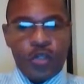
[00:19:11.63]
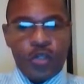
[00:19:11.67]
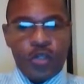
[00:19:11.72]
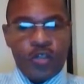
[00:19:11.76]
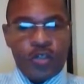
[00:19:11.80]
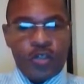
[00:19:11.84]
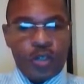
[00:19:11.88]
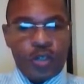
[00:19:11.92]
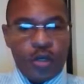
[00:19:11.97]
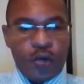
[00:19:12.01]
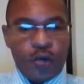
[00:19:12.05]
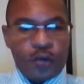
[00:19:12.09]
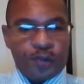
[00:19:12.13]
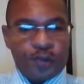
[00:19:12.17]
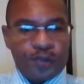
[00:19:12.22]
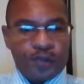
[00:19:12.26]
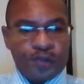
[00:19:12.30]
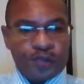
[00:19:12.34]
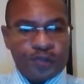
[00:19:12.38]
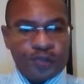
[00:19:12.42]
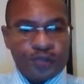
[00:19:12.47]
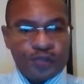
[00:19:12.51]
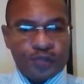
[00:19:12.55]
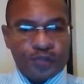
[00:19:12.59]
So
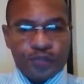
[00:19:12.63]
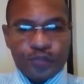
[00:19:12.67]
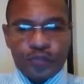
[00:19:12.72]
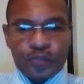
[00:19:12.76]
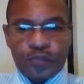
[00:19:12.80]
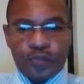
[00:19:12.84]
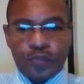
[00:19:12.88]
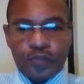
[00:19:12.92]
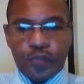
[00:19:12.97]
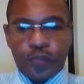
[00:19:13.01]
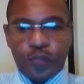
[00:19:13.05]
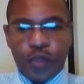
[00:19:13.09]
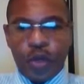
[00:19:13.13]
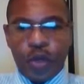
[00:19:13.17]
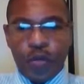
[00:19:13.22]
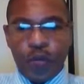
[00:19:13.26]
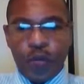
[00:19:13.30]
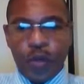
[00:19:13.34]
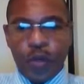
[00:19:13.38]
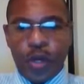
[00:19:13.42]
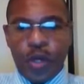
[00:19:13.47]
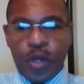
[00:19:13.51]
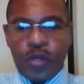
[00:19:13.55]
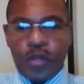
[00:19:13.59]

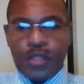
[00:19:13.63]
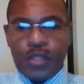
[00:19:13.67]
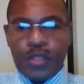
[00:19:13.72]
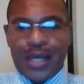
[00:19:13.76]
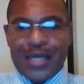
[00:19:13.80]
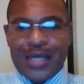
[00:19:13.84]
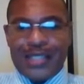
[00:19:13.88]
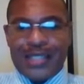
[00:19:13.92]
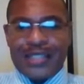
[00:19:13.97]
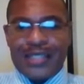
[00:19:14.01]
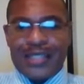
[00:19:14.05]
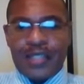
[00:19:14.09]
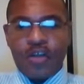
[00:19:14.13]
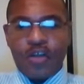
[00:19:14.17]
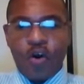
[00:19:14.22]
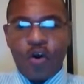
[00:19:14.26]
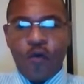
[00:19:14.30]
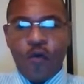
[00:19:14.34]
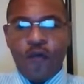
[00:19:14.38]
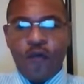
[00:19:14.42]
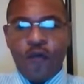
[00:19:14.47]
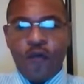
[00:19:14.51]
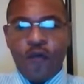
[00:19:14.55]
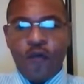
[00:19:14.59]
around
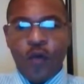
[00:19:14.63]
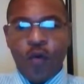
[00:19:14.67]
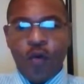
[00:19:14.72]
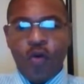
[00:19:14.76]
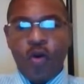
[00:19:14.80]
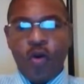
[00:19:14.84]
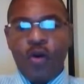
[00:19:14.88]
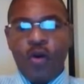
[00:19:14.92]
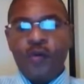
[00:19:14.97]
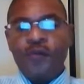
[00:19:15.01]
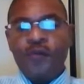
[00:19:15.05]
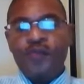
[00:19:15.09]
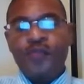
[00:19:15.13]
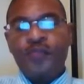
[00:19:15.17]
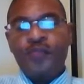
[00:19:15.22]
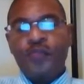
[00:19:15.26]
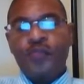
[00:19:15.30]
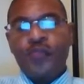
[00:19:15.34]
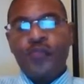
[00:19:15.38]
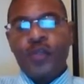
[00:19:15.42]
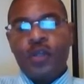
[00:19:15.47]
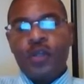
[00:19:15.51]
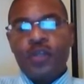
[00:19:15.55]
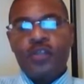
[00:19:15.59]
1904,
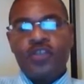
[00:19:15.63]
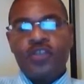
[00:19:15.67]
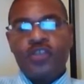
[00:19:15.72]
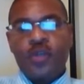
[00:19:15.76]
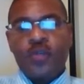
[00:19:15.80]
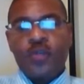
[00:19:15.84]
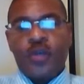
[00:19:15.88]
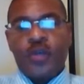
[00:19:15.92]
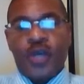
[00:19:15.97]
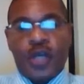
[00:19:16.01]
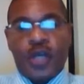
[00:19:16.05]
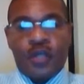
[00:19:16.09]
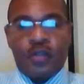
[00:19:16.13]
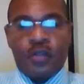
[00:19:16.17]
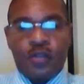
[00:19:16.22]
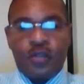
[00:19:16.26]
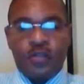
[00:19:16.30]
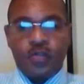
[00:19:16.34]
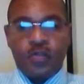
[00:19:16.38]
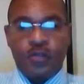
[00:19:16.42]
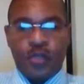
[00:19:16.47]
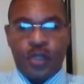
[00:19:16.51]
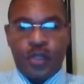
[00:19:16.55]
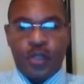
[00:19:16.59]
let's jump ahead a
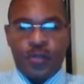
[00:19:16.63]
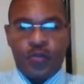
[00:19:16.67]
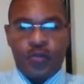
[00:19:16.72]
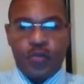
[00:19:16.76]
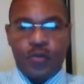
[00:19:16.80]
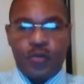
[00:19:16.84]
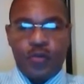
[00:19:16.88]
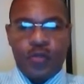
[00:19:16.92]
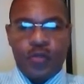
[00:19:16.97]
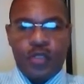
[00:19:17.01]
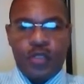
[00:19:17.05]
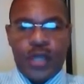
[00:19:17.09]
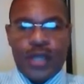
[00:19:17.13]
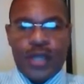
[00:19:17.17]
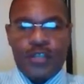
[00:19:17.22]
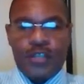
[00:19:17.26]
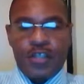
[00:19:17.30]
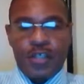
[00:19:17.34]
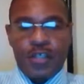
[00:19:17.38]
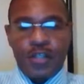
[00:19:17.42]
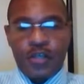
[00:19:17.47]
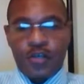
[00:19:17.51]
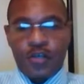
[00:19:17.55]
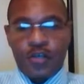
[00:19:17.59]
little bit. We're in the
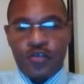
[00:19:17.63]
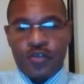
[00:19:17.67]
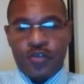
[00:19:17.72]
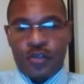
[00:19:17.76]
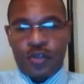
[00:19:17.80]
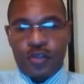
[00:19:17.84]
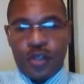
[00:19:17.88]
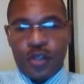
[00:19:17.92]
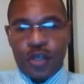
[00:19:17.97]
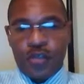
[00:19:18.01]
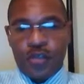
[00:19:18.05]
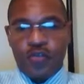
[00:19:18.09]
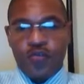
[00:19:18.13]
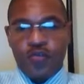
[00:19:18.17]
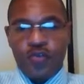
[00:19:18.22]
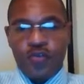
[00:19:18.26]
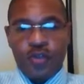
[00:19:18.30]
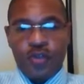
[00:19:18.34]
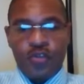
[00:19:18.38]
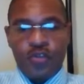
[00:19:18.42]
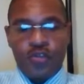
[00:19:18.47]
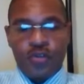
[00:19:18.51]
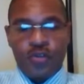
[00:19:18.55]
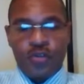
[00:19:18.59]
1900s now. A new
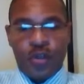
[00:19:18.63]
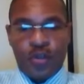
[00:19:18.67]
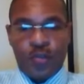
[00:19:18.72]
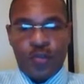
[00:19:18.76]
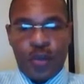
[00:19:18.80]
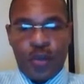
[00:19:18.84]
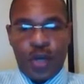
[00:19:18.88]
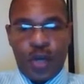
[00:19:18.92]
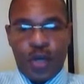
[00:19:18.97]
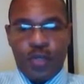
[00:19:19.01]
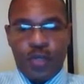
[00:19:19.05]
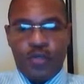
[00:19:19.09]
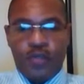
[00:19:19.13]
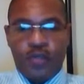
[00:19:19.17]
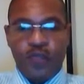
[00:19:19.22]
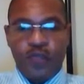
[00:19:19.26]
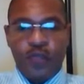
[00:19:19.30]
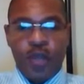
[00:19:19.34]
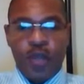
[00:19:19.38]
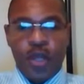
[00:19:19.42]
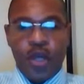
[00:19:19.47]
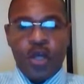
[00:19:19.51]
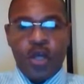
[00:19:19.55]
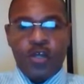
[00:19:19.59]
century has passed.
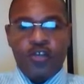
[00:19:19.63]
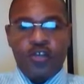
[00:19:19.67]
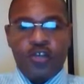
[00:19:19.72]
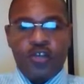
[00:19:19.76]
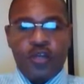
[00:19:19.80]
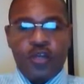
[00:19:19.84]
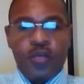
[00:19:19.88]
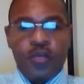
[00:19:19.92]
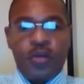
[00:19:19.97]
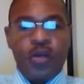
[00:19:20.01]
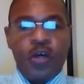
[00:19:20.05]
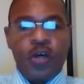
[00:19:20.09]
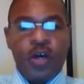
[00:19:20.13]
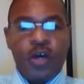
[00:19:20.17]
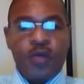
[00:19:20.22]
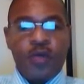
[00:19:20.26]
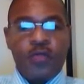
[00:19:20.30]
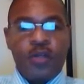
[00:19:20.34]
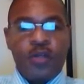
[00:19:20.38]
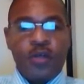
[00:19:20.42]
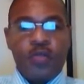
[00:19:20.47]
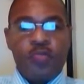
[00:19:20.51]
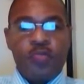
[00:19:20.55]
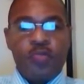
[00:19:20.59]
She
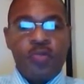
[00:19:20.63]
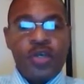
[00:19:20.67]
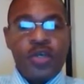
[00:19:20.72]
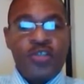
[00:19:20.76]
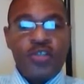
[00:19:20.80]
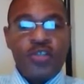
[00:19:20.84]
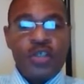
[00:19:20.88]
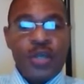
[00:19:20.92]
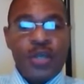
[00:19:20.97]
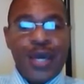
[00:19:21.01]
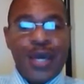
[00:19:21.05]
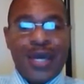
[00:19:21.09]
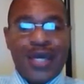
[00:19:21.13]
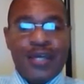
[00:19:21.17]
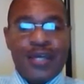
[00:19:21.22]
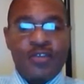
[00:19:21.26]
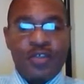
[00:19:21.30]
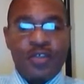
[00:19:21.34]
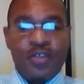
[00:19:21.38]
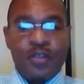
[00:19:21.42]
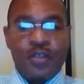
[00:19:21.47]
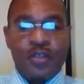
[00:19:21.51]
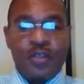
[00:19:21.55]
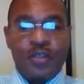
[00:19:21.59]
becomes a commission
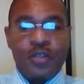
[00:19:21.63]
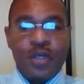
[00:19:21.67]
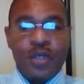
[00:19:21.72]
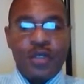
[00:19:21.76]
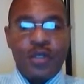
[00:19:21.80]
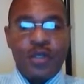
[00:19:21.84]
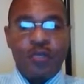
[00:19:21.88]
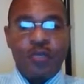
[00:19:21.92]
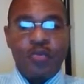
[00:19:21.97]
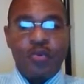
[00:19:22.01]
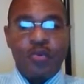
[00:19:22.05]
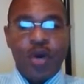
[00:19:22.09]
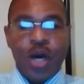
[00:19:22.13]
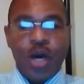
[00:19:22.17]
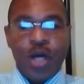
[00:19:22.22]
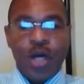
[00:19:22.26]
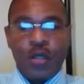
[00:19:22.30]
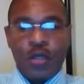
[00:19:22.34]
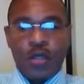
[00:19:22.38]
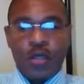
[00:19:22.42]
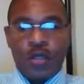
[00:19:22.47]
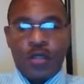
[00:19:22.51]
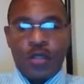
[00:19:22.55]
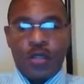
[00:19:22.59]
agent selling
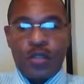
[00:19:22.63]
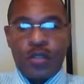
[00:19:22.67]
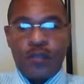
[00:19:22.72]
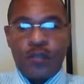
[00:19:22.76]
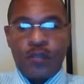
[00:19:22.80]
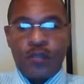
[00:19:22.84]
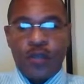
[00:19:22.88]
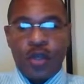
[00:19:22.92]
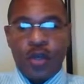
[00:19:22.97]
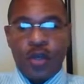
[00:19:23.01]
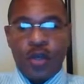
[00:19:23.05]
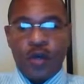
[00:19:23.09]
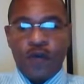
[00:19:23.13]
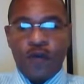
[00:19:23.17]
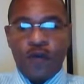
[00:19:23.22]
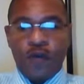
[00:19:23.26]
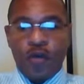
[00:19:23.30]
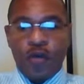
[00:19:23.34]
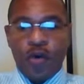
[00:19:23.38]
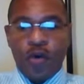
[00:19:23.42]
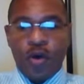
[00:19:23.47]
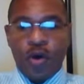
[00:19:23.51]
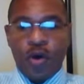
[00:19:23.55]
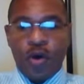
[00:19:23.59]
products
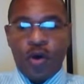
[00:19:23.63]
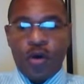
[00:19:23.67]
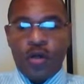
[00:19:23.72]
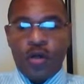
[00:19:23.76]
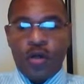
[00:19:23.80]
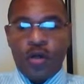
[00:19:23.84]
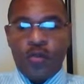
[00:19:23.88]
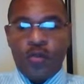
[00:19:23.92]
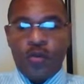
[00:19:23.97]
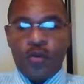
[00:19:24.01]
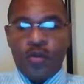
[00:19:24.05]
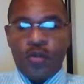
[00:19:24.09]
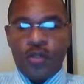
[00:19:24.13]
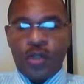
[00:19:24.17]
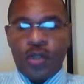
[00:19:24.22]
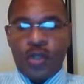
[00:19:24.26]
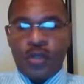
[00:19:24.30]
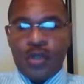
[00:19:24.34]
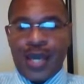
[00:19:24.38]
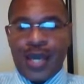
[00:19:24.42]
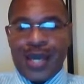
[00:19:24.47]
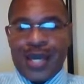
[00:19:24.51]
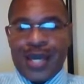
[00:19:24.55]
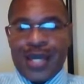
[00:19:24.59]
for a
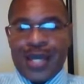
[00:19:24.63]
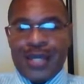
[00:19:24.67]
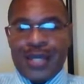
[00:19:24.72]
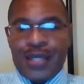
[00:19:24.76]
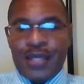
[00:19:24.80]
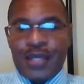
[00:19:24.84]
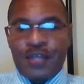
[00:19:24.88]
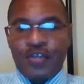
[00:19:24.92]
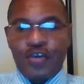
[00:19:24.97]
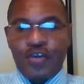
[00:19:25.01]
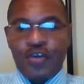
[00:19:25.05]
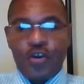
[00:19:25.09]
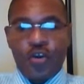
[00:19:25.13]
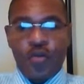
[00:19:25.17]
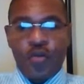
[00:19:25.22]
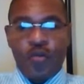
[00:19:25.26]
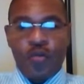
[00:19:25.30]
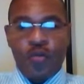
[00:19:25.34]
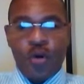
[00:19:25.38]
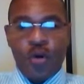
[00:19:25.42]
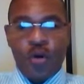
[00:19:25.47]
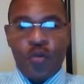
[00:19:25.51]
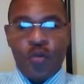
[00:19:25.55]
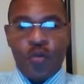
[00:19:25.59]
person, Annie
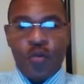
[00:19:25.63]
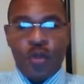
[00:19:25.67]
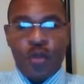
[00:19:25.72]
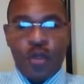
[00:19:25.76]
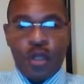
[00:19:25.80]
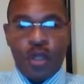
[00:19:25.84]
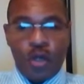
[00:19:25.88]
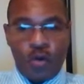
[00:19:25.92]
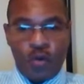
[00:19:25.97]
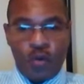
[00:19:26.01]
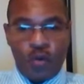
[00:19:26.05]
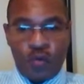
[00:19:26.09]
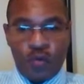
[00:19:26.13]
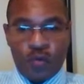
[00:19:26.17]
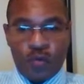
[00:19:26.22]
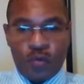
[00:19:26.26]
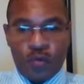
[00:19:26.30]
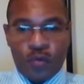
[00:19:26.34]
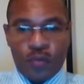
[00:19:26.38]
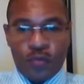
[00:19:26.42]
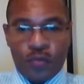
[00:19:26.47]
Turnbow Malone.